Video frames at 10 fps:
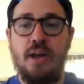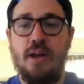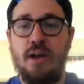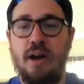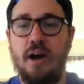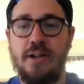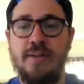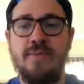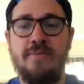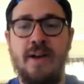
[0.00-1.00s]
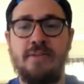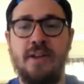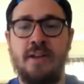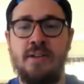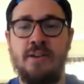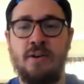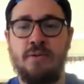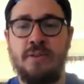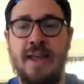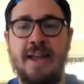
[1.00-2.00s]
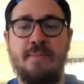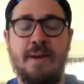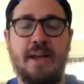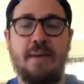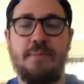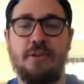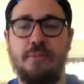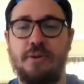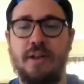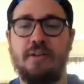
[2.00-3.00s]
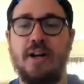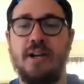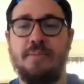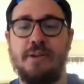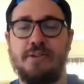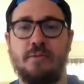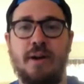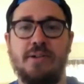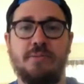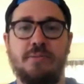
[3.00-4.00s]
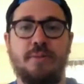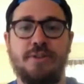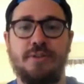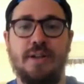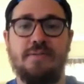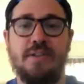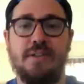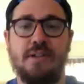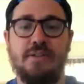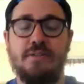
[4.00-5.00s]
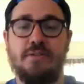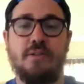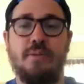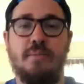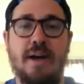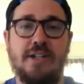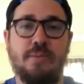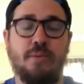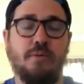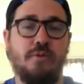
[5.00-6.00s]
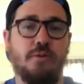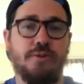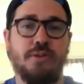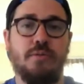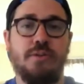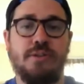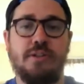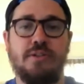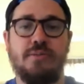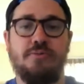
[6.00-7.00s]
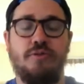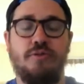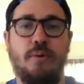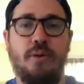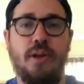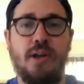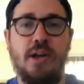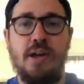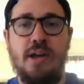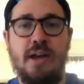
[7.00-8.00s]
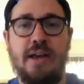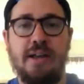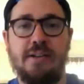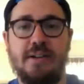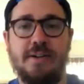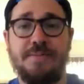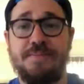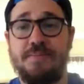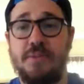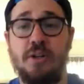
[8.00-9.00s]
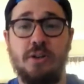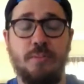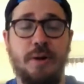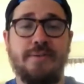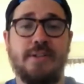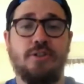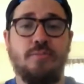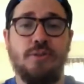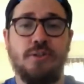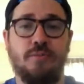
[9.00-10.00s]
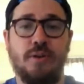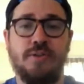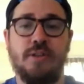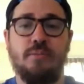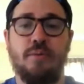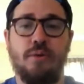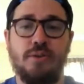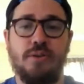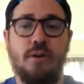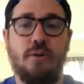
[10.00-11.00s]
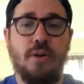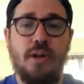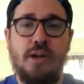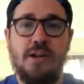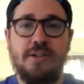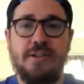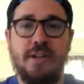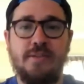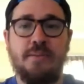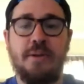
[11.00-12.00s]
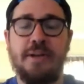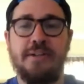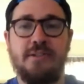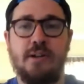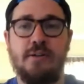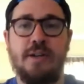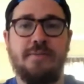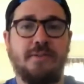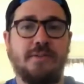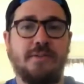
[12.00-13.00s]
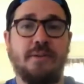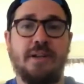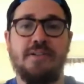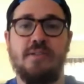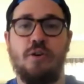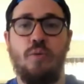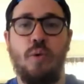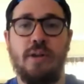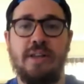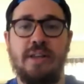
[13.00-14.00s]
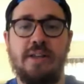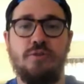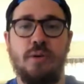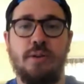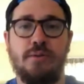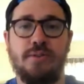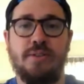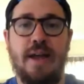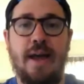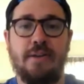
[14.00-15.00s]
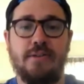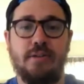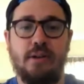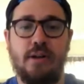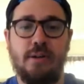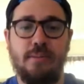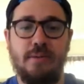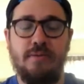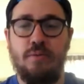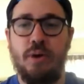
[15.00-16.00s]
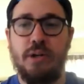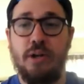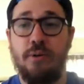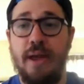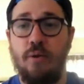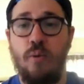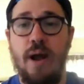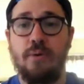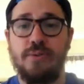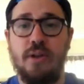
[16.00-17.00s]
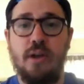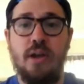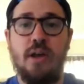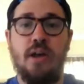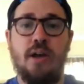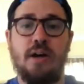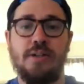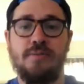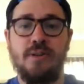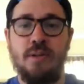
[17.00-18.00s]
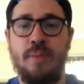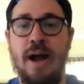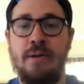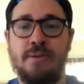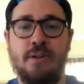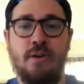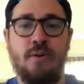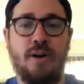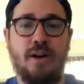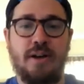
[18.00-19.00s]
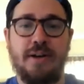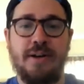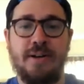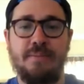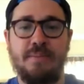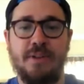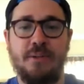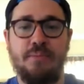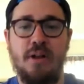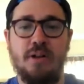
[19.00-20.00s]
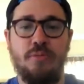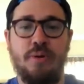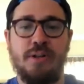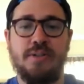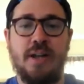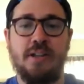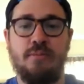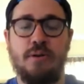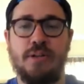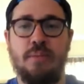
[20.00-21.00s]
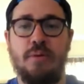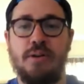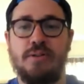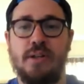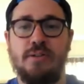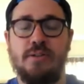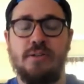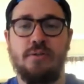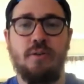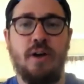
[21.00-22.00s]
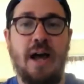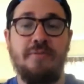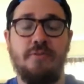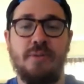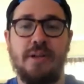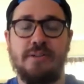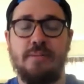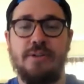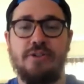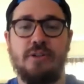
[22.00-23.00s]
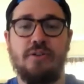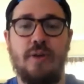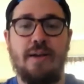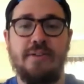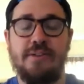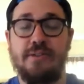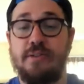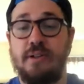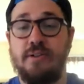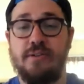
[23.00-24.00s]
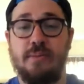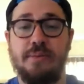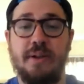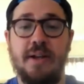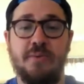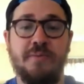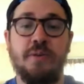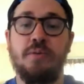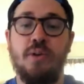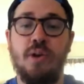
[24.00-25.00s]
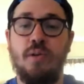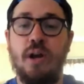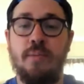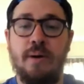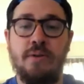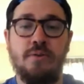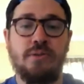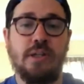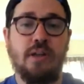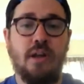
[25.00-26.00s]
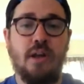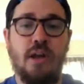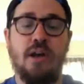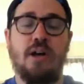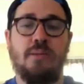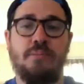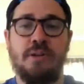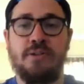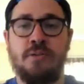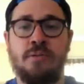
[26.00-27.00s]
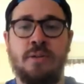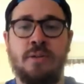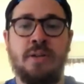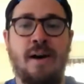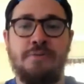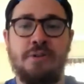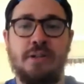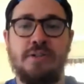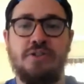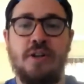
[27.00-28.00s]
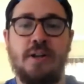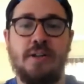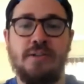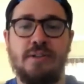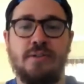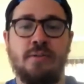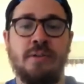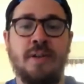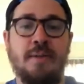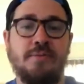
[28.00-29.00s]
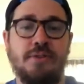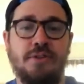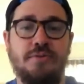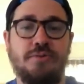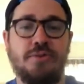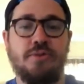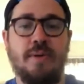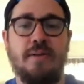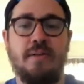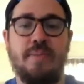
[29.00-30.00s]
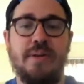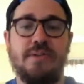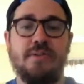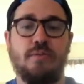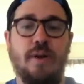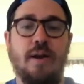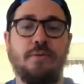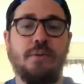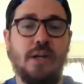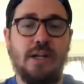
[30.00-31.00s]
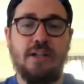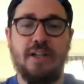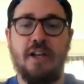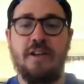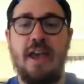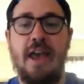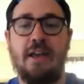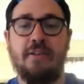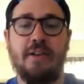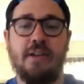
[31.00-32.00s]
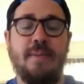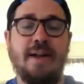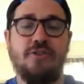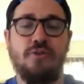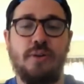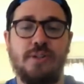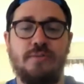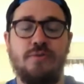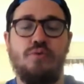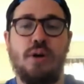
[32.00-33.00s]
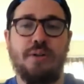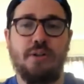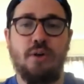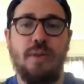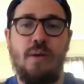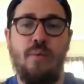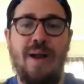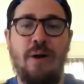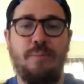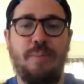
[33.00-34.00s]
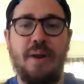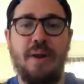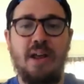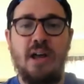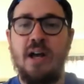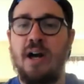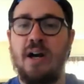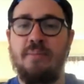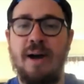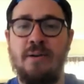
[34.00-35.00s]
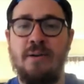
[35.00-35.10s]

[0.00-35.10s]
uh, given the fact that, you know, they added Matt Kemp in the middle of that lineup, they surround him with a bunch of lefties, I think this could be a matchup where Vogelsong runs into some trouble, and, um, you know, the Braves actually put some runs on the board, so it's definitely something to consider, definitely something to consider working into other stacks um, if you want to go that route. Uh, as far as the Pirates go, um, the Polanco price tag, the Marte price tag, still high for me. As I mentioned in DraftKings, it, it's something I don't feel great about using, um, but it's certainly an option against Jenkins. It's certainly an option to use the surrounding pieces around, like a Kang, like a Matt Joyce, if you want to go that route. But uh, Pirates,